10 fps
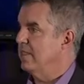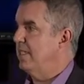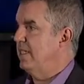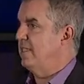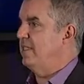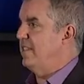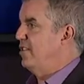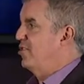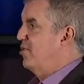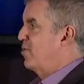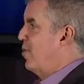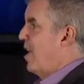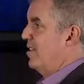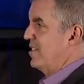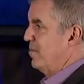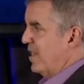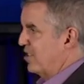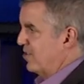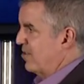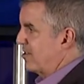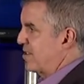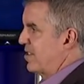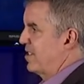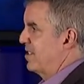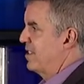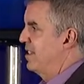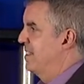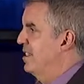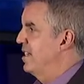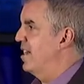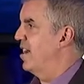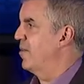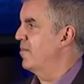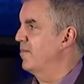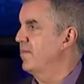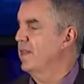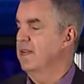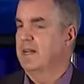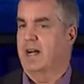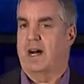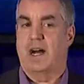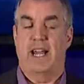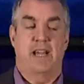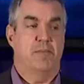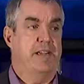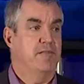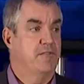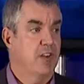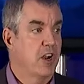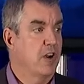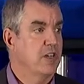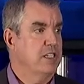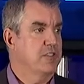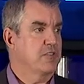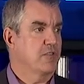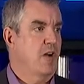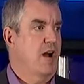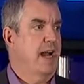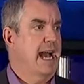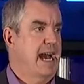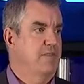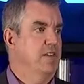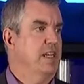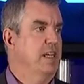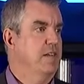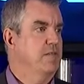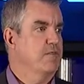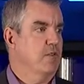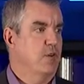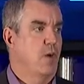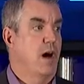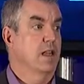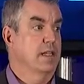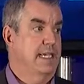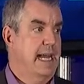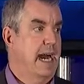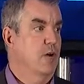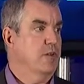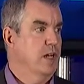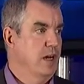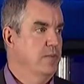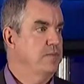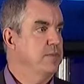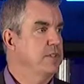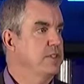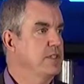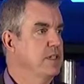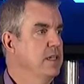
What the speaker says: in digital quality measures. I am a very strong advocate for quality outcomes